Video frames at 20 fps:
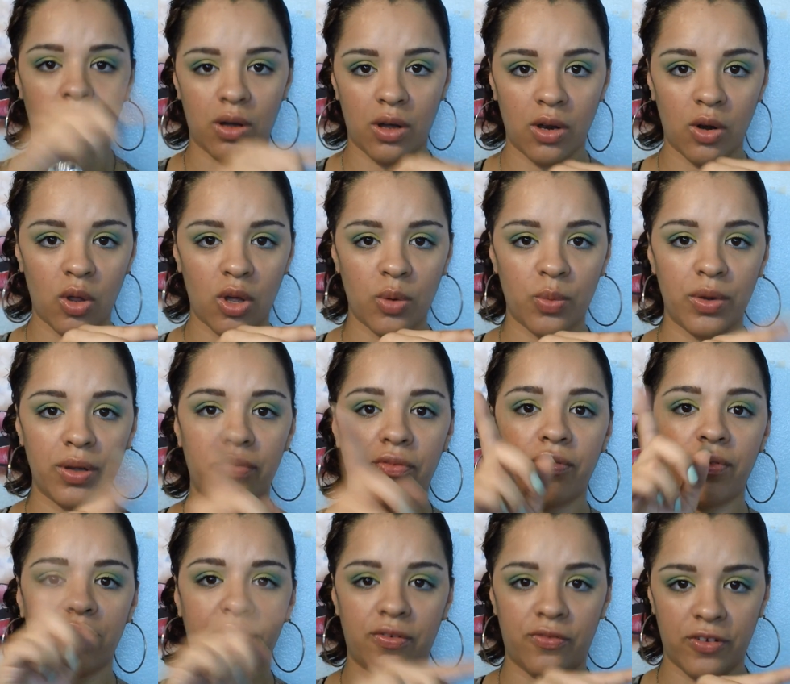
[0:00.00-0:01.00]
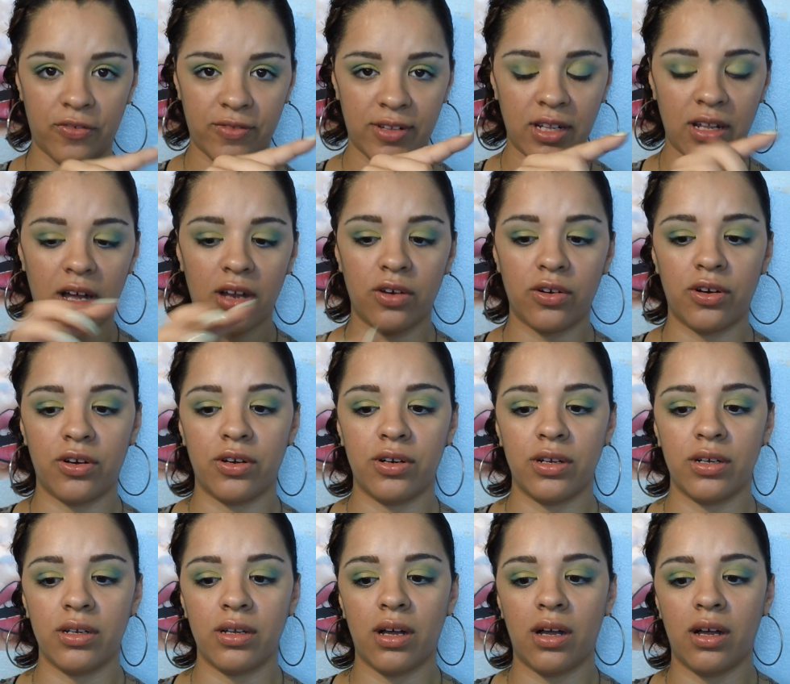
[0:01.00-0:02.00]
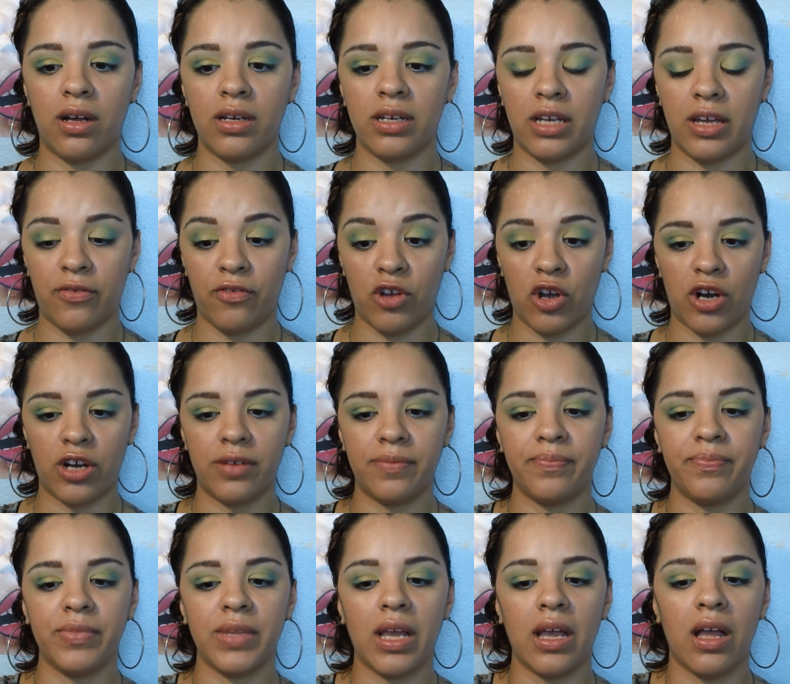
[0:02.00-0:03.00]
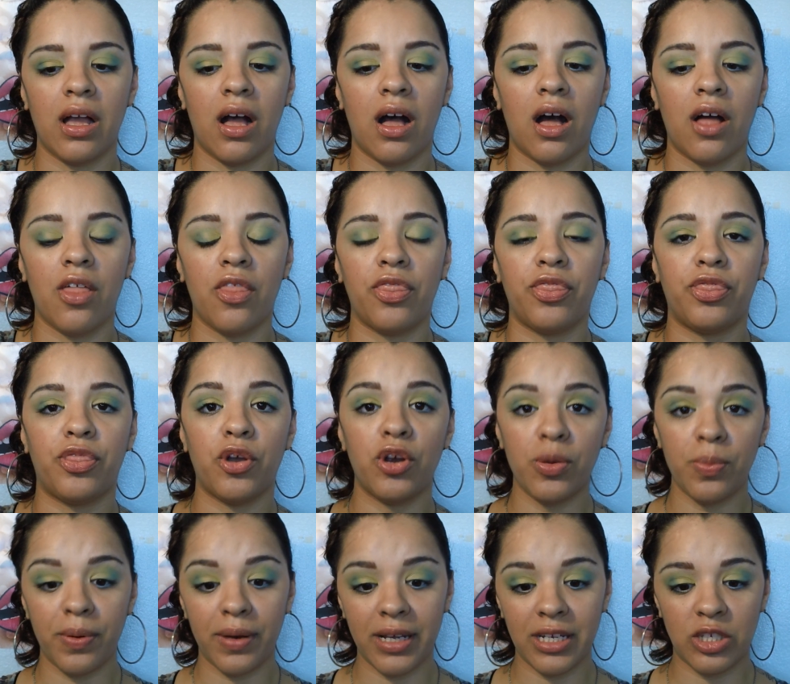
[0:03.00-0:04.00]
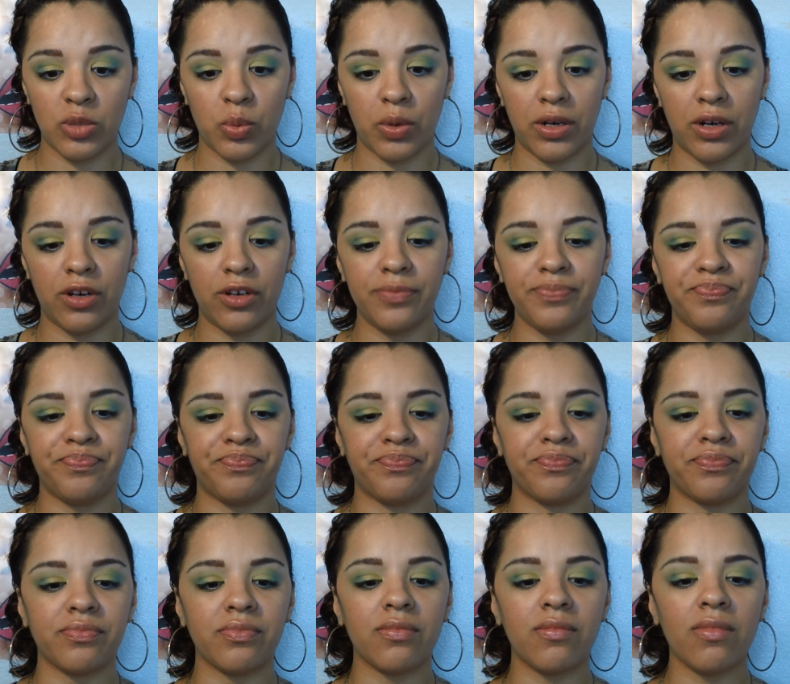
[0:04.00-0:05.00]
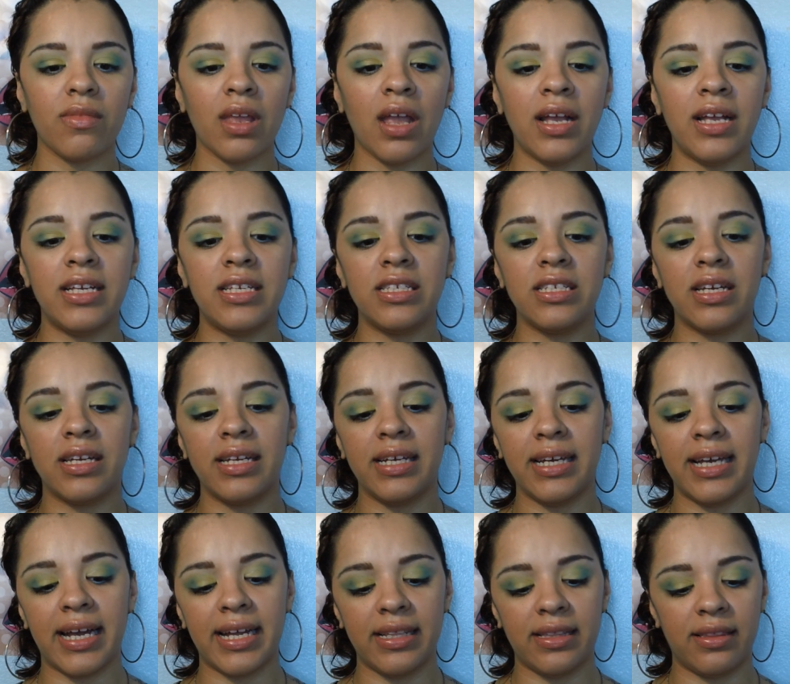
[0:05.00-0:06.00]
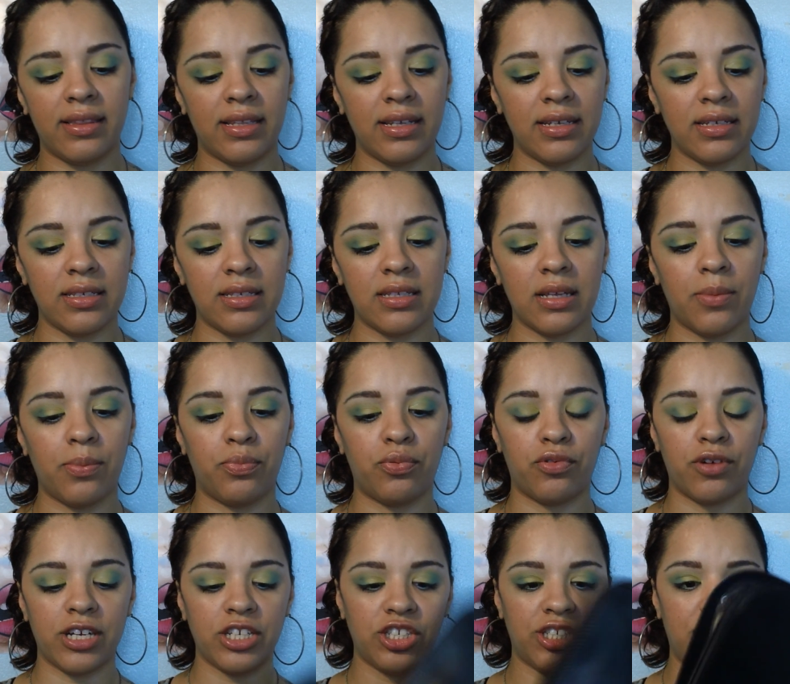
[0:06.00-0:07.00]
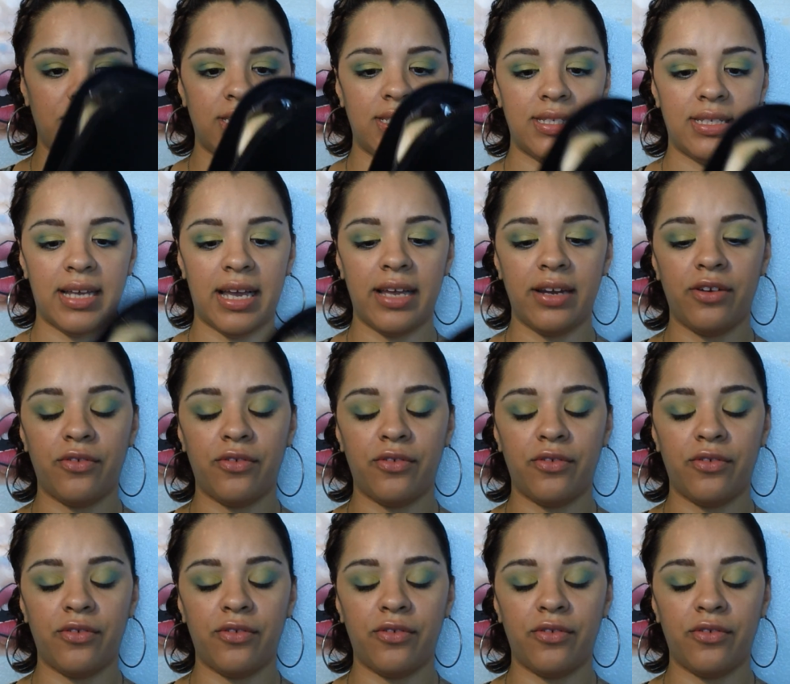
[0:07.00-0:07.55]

along with the $50 uh, gift card. Third place winner is going to get this brush set